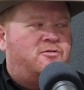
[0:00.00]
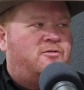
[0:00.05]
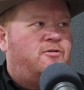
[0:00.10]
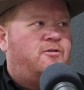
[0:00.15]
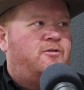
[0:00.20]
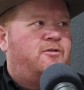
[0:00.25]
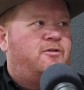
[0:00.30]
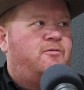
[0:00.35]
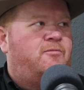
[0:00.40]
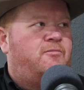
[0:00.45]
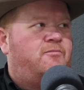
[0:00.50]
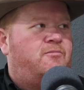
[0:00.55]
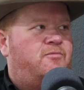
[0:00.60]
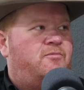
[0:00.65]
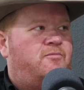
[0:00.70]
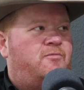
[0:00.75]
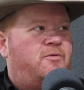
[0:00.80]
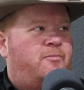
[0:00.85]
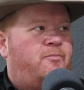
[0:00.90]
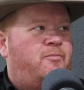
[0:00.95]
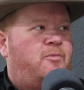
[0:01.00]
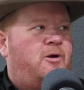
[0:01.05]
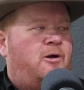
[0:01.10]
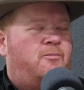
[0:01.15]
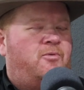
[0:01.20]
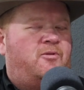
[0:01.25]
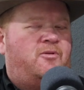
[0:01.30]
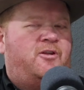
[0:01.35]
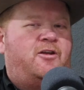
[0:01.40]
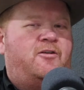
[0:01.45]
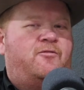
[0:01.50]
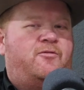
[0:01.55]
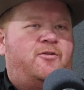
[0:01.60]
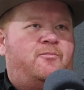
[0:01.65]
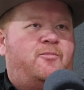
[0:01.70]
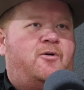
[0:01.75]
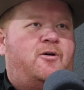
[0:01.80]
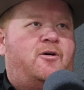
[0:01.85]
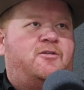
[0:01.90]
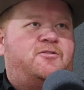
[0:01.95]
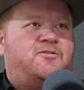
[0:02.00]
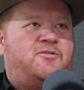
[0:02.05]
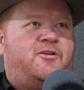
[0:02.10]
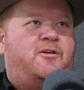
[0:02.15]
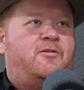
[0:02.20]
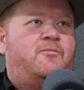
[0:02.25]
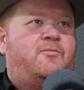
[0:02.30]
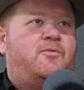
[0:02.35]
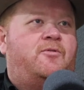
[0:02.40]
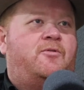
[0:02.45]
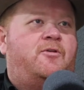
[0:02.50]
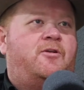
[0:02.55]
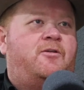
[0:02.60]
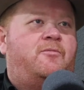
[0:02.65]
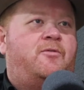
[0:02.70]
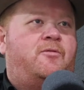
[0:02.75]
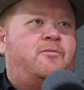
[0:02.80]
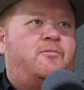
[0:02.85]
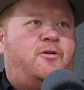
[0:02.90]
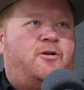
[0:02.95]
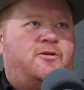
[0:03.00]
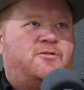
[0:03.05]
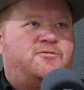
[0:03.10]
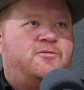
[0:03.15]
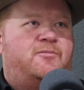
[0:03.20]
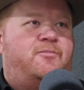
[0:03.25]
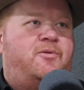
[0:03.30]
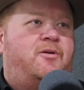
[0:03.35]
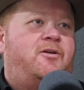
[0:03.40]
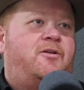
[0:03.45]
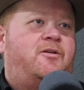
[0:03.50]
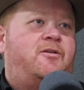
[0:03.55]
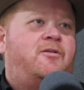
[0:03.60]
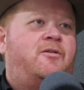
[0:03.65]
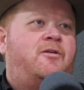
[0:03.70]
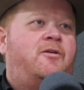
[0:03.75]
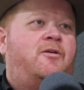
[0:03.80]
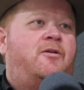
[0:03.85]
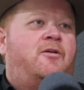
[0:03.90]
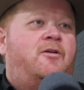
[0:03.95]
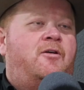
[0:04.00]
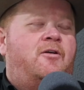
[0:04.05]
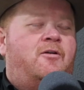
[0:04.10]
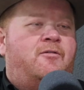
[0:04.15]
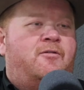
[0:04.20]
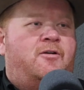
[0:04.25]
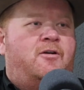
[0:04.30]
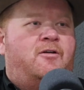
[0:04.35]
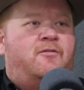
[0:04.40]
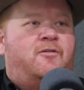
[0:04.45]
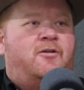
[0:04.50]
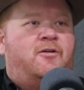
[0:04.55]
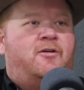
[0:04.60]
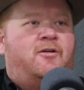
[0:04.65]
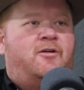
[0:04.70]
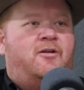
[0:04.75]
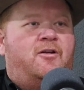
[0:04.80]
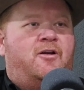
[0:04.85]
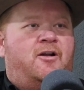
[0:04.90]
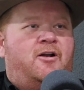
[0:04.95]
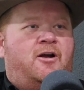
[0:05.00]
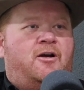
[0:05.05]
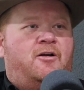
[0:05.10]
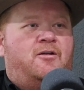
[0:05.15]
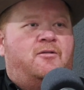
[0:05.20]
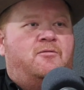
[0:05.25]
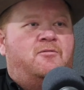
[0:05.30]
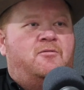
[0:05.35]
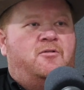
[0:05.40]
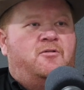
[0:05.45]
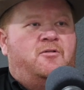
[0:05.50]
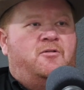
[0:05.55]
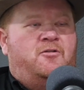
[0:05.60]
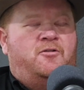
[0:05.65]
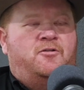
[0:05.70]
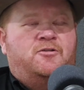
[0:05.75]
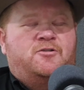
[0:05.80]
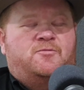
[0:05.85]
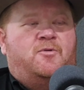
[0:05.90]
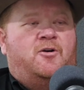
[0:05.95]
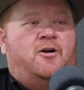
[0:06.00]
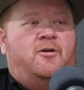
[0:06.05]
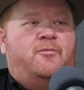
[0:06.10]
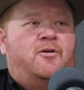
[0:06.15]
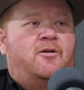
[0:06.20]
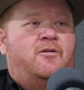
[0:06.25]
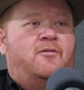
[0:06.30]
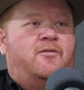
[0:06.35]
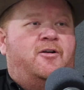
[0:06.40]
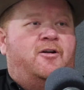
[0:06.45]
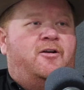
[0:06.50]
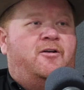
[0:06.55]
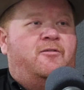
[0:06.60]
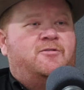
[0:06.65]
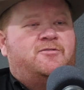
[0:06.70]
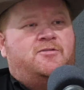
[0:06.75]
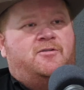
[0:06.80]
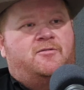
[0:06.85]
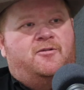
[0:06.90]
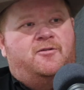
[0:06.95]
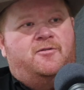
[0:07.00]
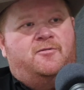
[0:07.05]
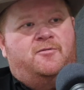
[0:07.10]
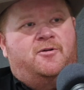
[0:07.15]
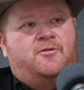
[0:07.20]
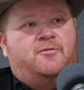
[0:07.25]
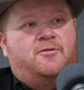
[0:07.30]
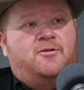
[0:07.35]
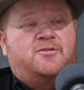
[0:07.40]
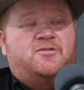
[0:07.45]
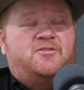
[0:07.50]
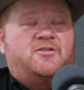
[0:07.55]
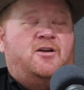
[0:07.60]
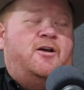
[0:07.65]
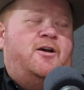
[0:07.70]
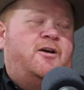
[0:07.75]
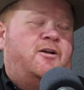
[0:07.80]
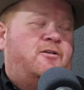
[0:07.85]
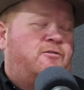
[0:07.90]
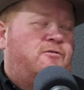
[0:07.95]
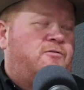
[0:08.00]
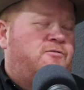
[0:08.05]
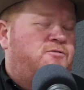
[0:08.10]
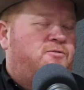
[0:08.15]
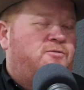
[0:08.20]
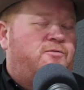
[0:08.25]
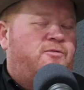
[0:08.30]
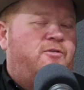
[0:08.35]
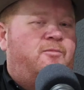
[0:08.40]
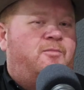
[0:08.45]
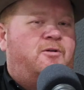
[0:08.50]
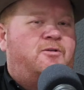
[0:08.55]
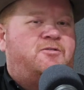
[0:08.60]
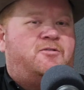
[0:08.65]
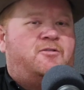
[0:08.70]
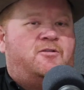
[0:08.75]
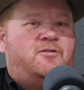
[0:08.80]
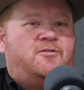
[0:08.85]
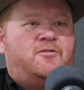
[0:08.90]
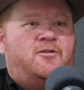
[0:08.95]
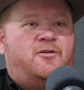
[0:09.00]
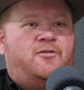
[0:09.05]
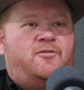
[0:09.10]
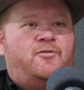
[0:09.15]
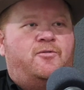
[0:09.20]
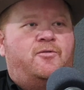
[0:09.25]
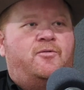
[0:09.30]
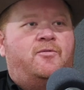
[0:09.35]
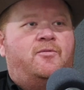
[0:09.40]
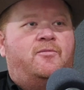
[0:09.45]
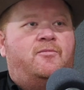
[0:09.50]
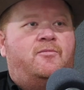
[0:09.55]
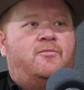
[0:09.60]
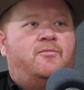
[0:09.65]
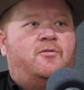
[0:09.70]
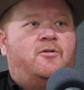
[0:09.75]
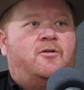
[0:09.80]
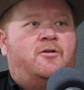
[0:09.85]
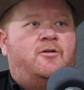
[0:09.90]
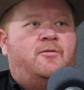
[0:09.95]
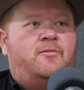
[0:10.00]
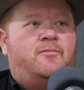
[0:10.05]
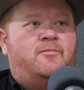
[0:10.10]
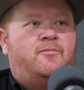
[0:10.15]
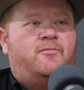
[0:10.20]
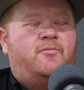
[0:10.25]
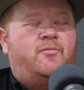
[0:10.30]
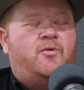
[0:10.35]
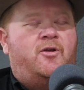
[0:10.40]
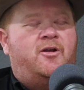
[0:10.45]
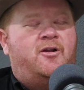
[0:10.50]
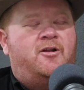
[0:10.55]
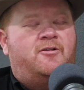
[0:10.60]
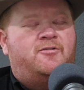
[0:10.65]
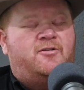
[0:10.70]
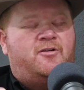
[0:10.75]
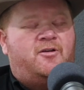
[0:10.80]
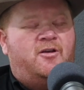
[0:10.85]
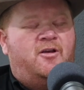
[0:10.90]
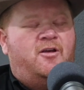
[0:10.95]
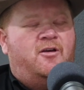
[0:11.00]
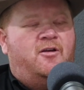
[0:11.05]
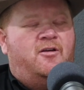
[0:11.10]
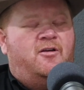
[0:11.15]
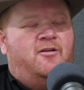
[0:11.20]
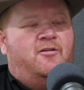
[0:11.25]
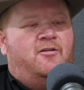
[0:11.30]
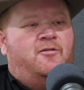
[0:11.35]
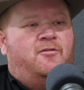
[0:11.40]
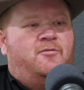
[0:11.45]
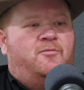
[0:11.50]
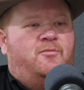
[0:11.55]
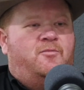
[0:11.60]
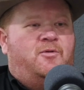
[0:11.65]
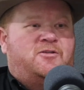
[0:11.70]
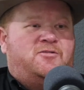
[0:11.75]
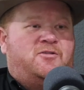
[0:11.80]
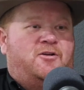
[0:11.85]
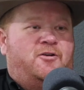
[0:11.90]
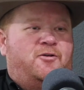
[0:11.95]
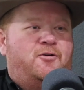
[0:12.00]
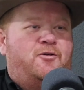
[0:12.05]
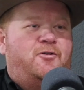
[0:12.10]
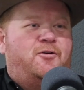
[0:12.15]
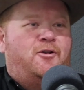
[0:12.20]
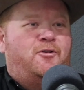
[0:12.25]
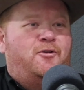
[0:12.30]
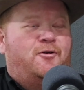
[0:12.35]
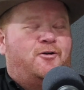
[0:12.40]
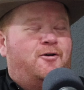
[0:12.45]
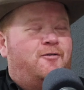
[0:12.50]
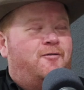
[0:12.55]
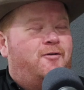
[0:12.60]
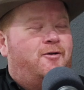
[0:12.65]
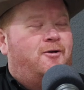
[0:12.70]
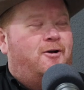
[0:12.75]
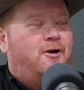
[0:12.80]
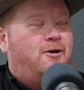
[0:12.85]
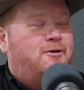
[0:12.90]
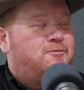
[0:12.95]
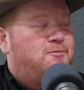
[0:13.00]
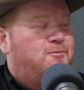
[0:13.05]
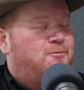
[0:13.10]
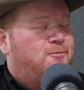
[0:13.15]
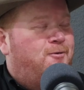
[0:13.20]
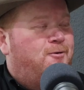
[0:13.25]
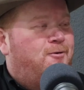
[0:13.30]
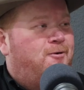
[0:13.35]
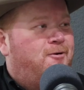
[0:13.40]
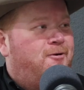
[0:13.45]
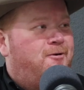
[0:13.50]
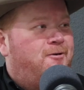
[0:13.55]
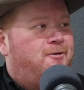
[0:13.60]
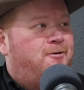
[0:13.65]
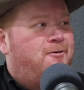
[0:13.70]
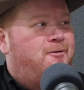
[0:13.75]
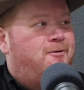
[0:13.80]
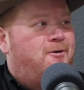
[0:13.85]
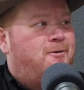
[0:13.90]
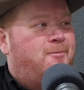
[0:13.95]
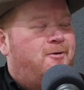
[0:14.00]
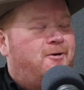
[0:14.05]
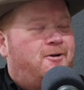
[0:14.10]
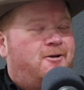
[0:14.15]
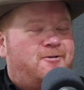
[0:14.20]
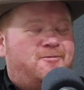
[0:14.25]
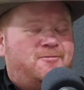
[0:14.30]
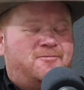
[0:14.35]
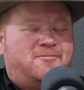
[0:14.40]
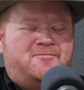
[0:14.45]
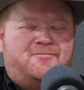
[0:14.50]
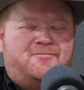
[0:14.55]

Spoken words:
drawing. I believe we bought a skateboard that had been custom painted, whatever. And you just brought me over there, and once I learned what it was, I had a little story about Scotch Rite too. And I was like, I started doing it. I look over, and your eyes are watering. I'm like,